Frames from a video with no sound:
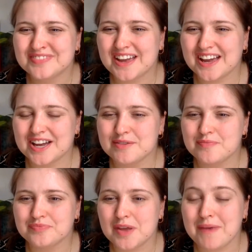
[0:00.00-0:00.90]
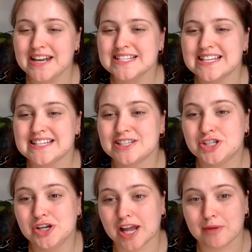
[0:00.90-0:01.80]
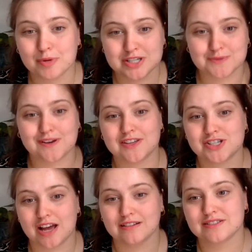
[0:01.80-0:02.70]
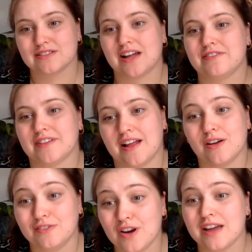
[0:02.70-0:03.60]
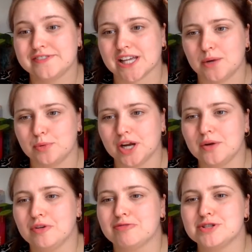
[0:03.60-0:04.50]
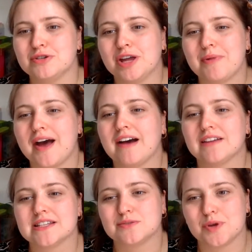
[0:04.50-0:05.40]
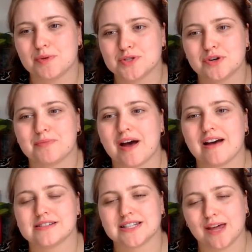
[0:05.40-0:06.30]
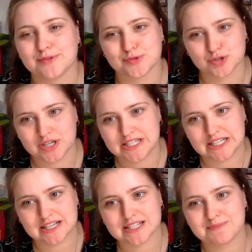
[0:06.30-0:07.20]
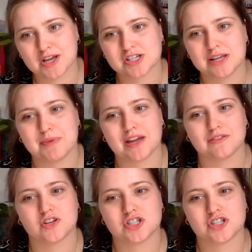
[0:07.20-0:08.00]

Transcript: Amanda says, in Tulip, which is one of the shelves on Life's Library, we've been talking about how little we were taught about how slaves were treated, especially being on the